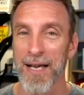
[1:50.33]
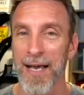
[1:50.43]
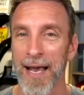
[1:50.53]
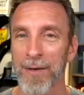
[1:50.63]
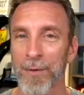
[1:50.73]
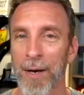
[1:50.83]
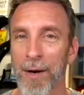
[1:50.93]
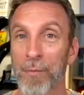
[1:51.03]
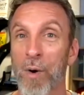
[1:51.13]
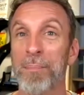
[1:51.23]
And uh,
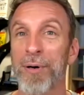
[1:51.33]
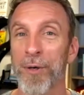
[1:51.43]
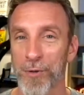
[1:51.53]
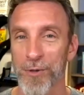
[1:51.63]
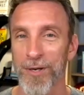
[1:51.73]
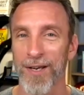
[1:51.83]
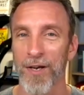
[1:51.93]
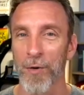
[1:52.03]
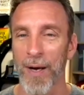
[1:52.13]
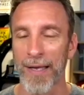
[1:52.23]
and one pooch,
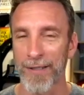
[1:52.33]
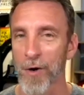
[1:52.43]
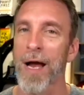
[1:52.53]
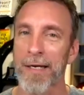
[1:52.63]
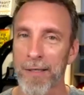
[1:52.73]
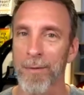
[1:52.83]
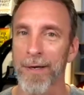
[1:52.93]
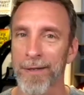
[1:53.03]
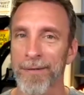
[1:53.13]
who I like to go hiking with.